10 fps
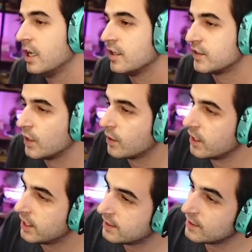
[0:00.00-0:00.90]
So
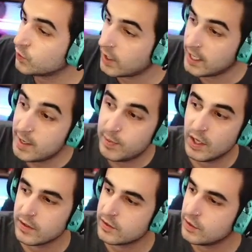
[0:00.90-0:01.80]
this is what he
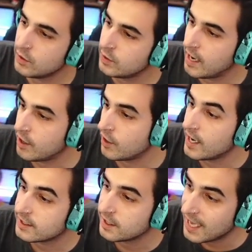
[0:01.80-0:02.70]
built to
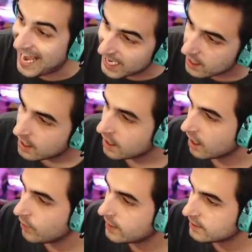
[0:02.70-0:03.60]
counteract that.
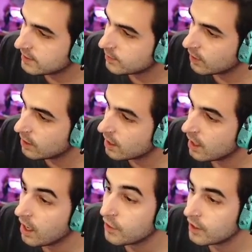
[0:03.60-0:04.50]
We can see some
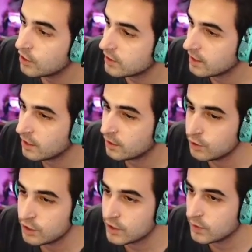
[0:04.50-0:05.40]
other interesting
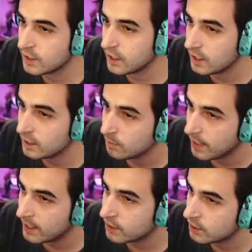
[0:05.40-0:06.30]
inclusions with the
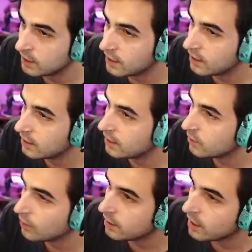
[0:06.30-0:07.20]
man crick here and
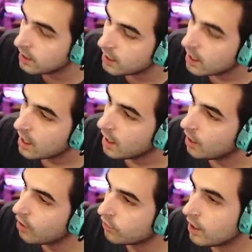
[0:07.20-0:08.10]
whatnot.
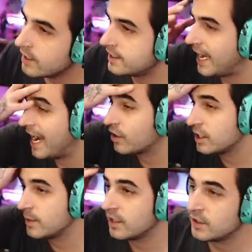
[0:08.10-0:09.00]
Overall, I'd say Aggro
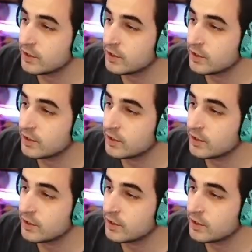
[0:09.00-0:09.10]
Demon Hunter is